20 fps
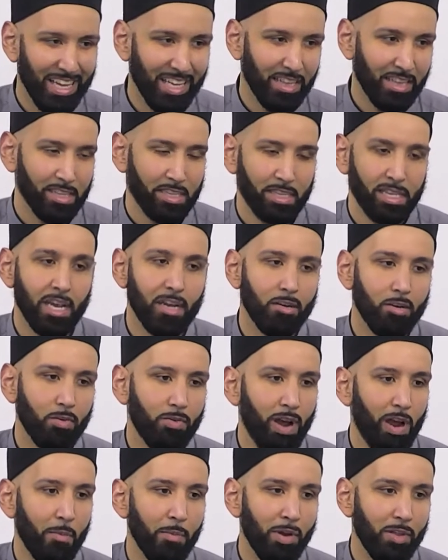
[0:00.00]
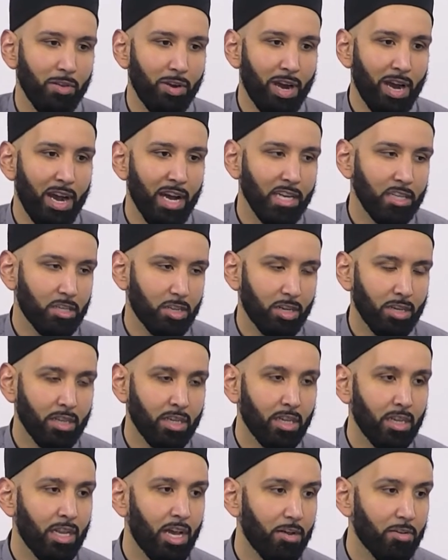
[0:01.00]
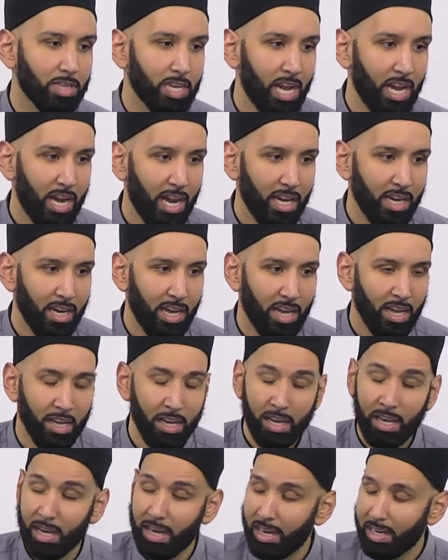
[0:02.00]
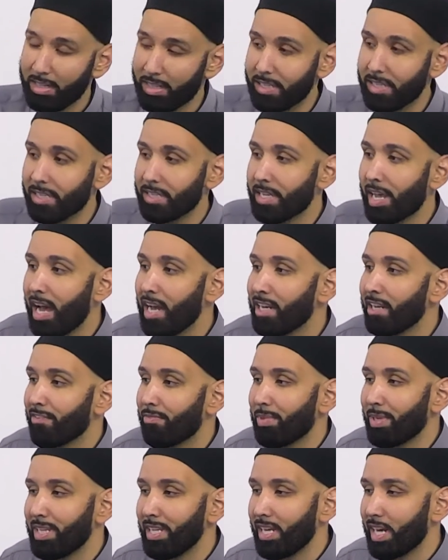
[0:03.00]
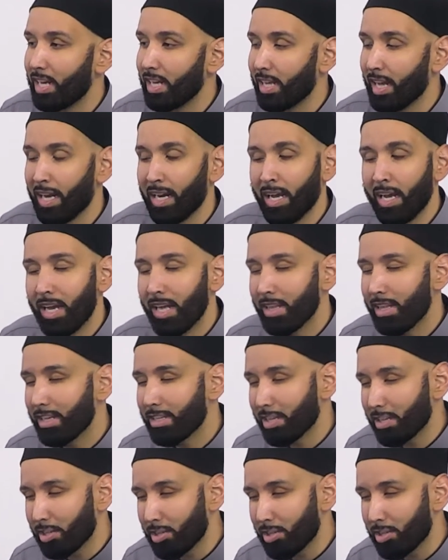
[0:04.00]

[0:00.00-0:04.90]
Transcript: like the slander of our mother Aisha radiallahu ta'ala anha in the society of Medina again. That's a